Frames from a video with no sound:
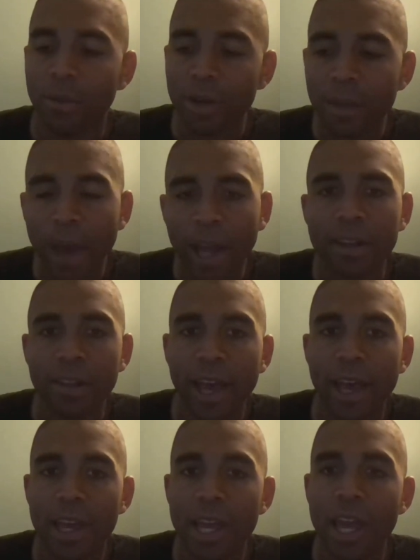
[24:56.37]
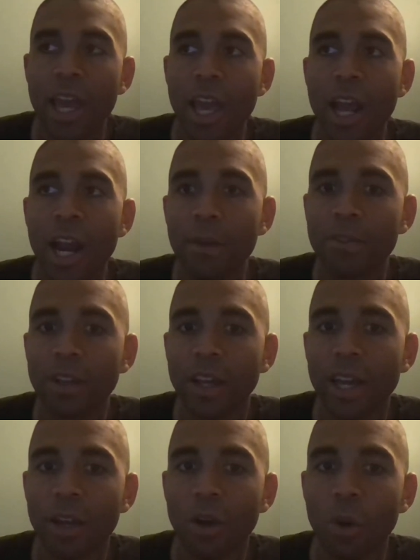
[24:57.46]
get back to that." And I was like